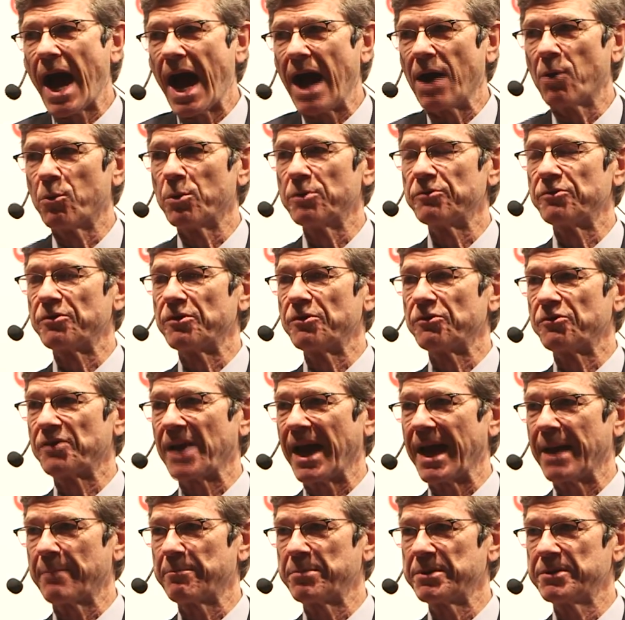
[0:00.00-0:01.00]
How has
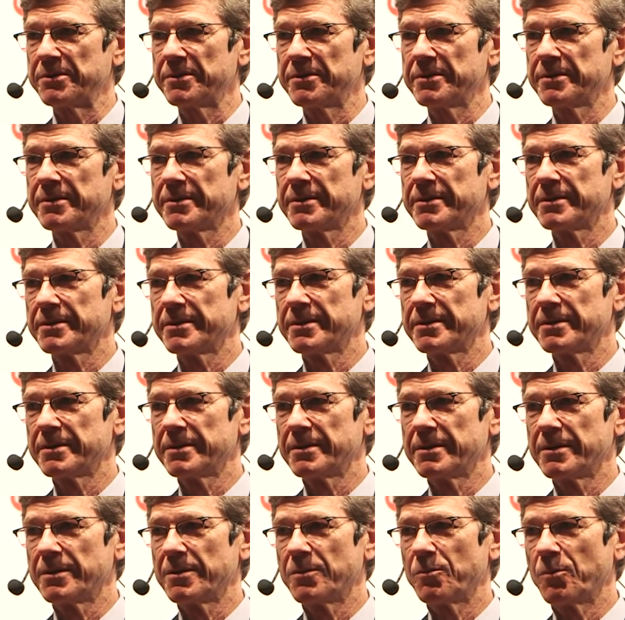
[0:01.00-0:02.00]
this happened?
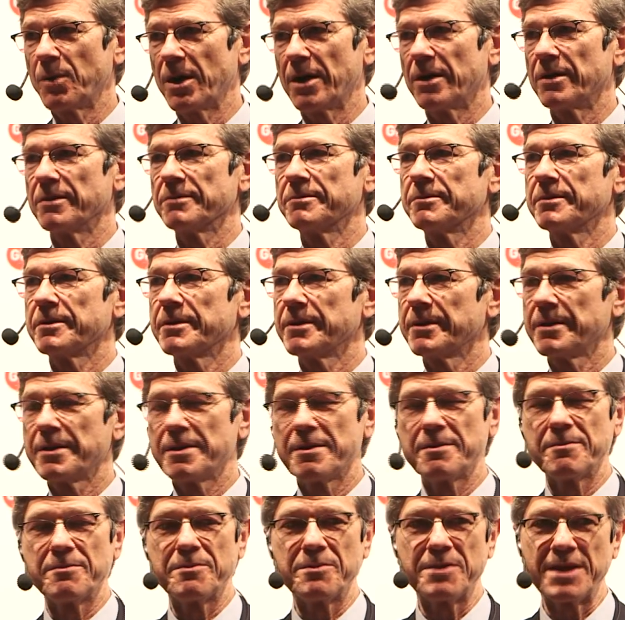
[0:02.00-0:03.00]
Well,
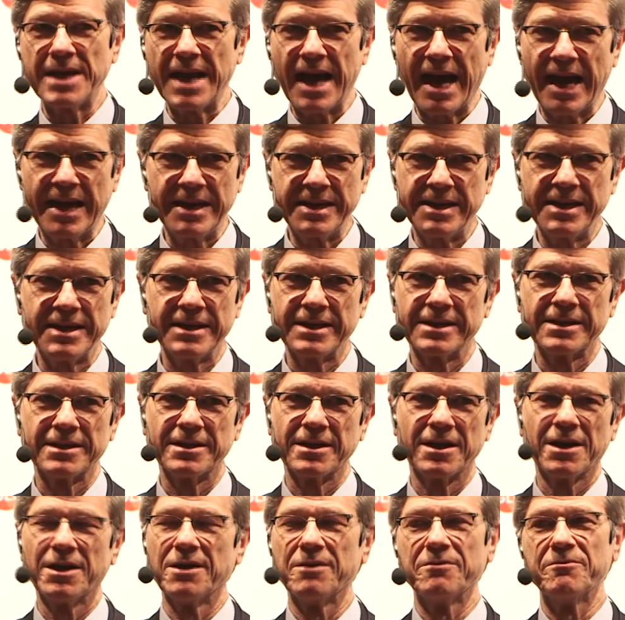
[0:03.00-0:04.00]
the
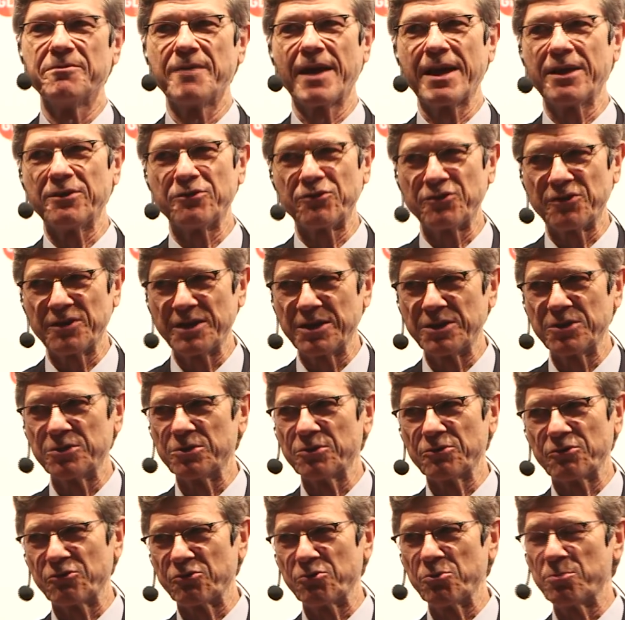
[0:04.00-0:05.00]
idea of a
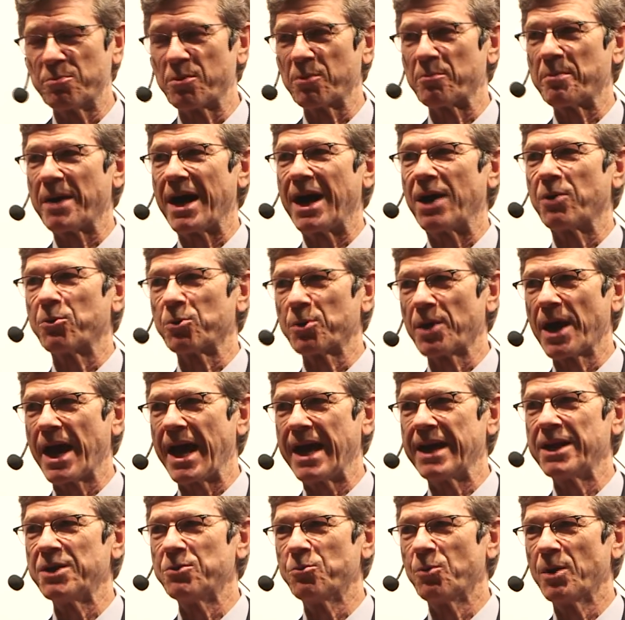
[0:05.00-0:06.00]
single superpower
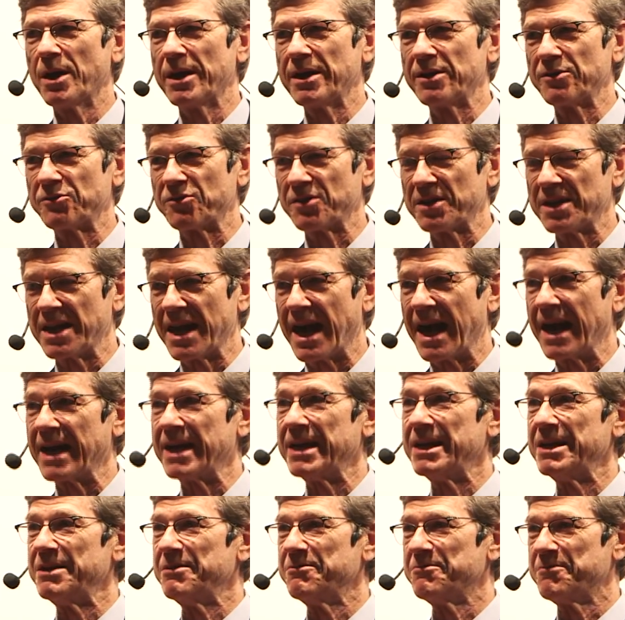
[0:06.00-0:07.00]
anyway is a
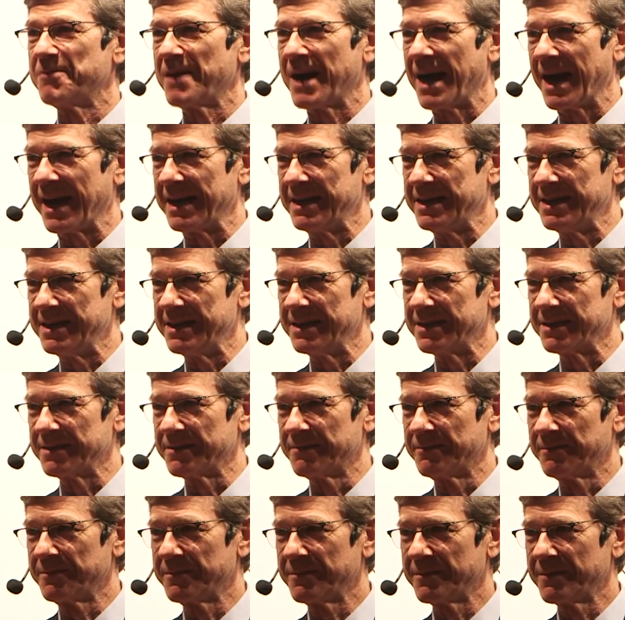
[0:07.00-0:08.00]
naive
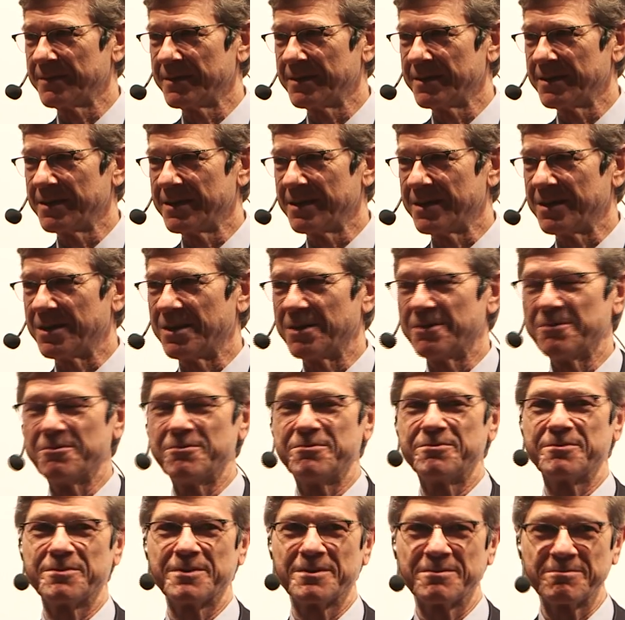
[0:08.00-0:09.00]
idea
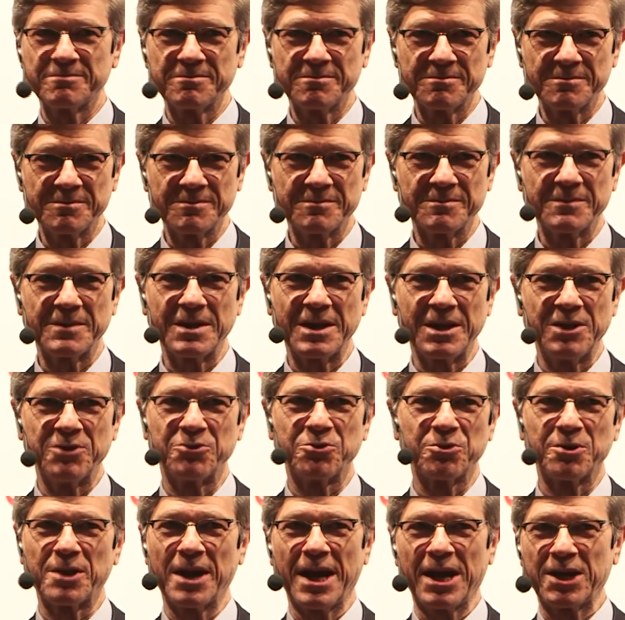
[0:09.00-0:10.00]
of
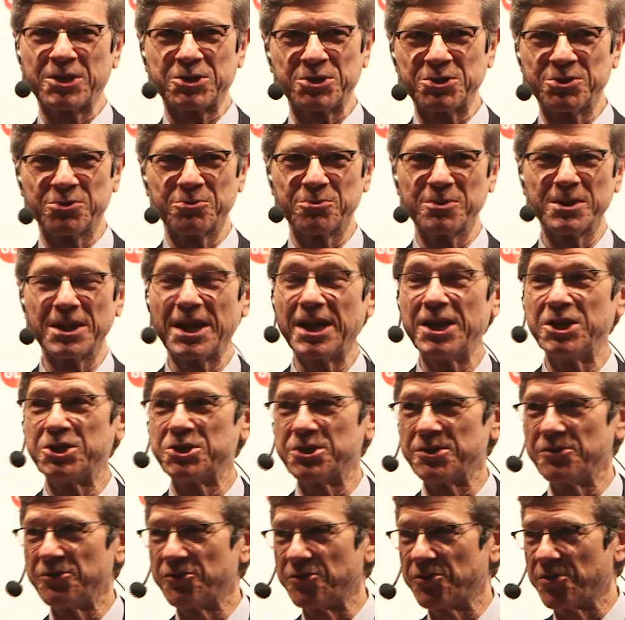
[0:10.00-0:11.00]
international
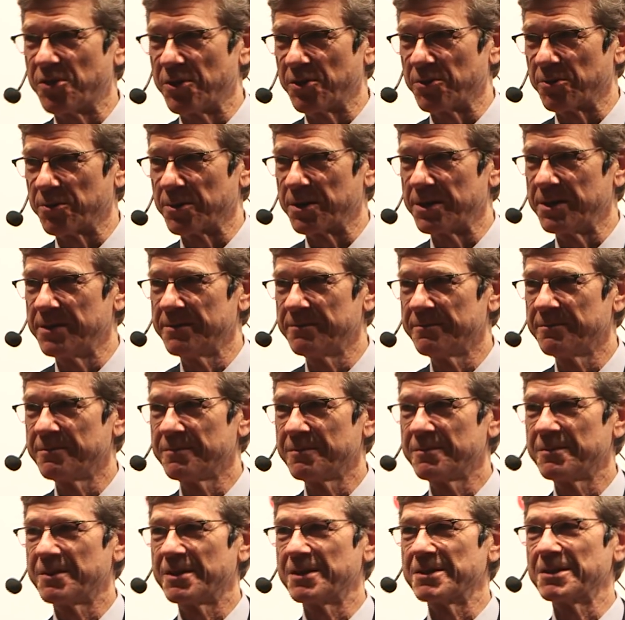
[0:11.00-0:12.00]
relations theory
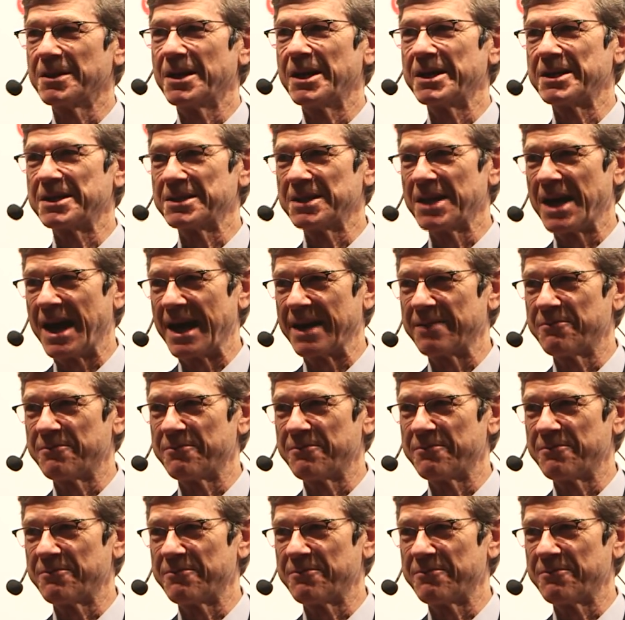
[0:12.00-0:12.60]
that, like a